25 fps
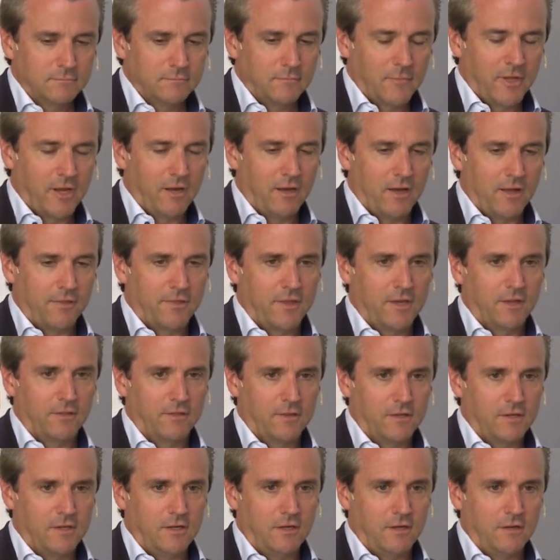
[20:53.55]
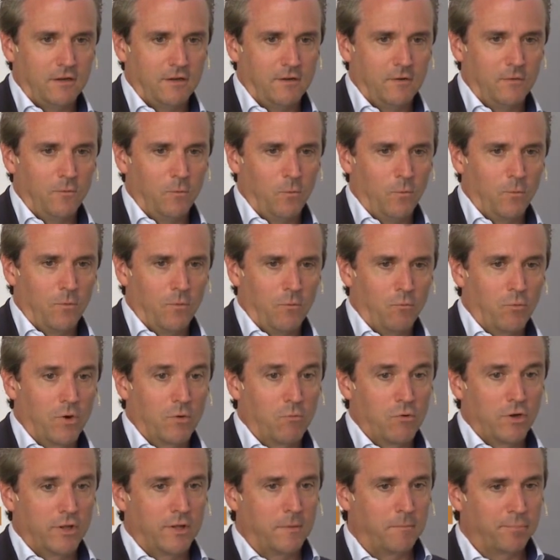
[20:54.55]
yeah, I think the we're
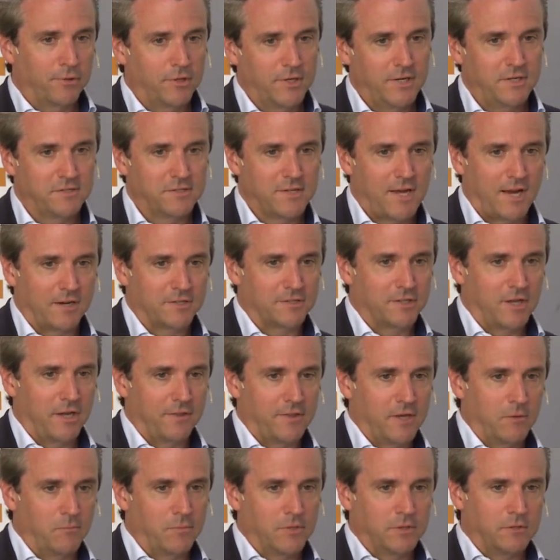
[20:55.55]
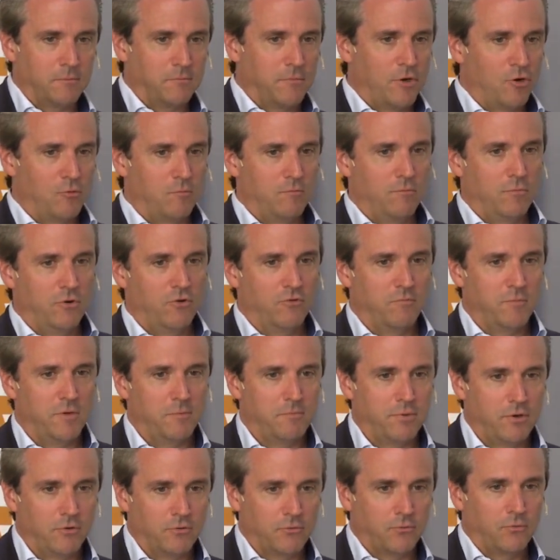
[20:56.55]
really pleased, actually, I think, with the movement
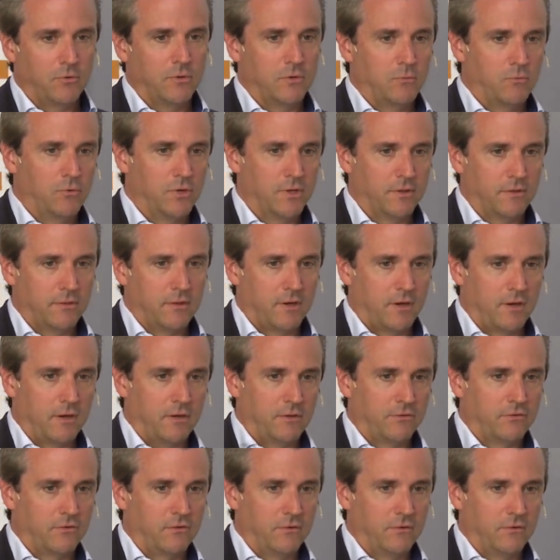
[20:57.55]
both with uh,